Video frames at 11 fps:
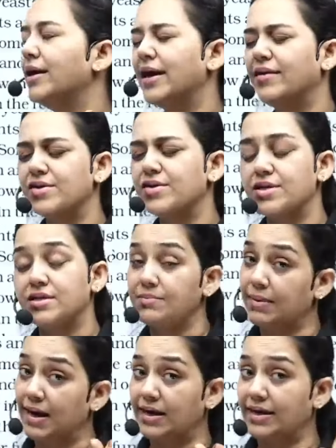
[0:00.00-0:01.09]
diversity
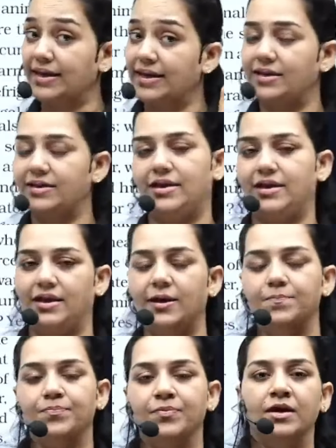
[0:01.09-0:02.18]
bacteria dalli,
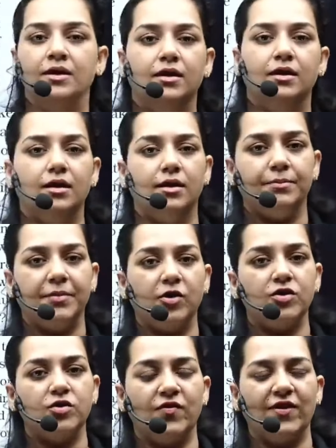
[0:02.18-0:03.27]
because
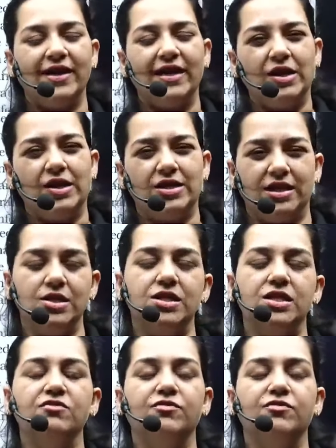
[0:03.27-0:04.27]
you find extensive